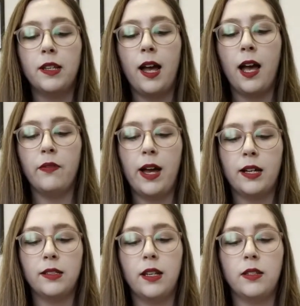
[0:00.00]
to have
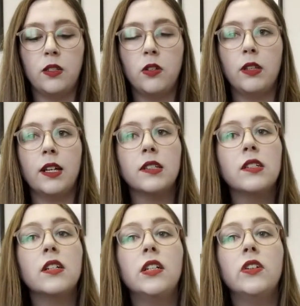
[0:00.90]
access to the
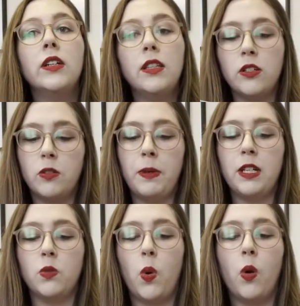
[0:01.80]
exterior in their
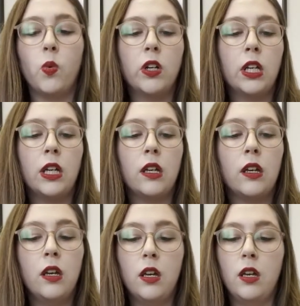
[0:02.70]
space while
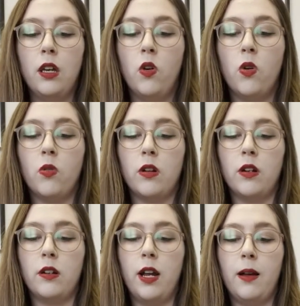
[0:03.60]
working,
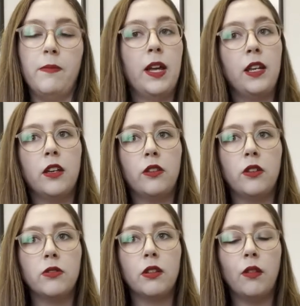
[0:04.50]
or any other
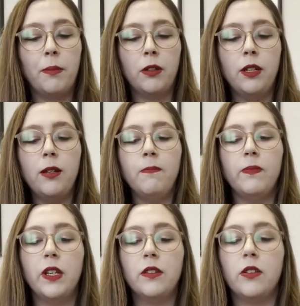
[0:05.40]
use of the building.
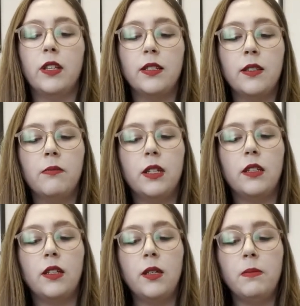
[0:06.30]
So that's something
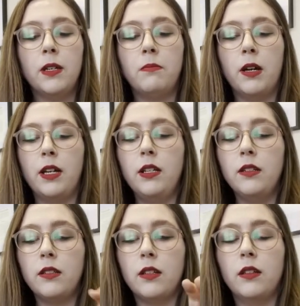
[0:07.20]
to keep in
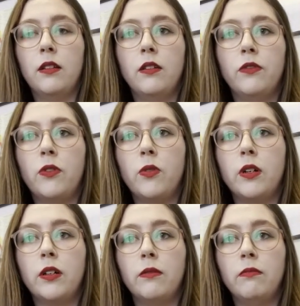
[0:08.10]
mind
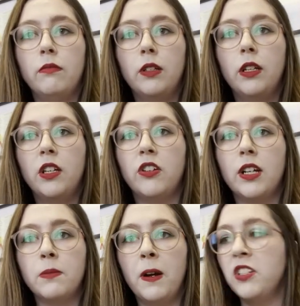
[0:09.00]
for your
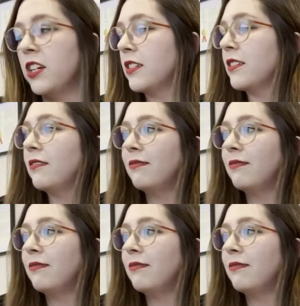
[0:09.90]
next project.